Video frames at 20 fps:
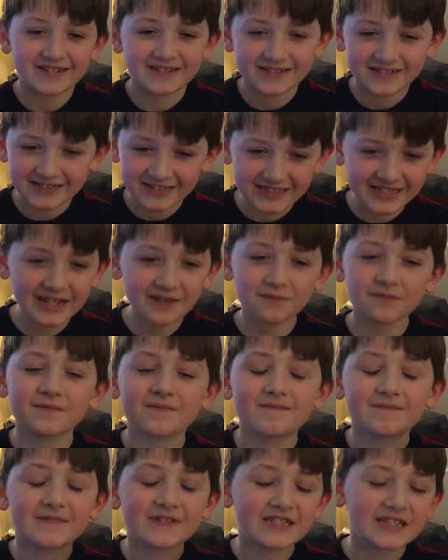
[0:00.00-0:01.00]
See
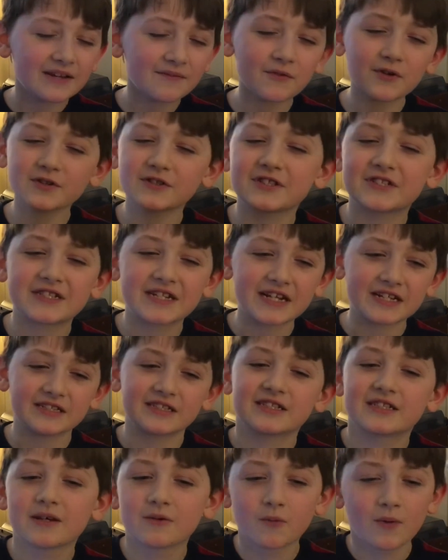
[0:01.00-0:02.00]
if all the states
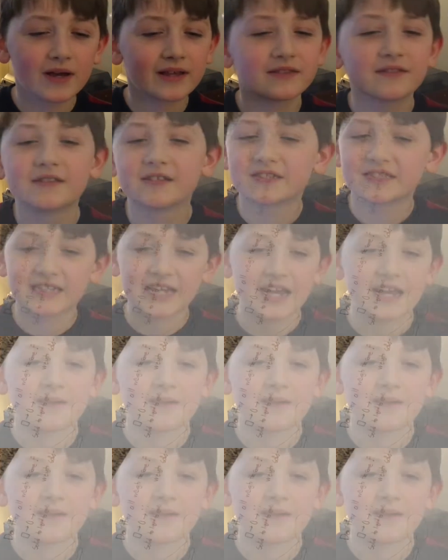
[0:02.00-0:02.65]
they weighed the same,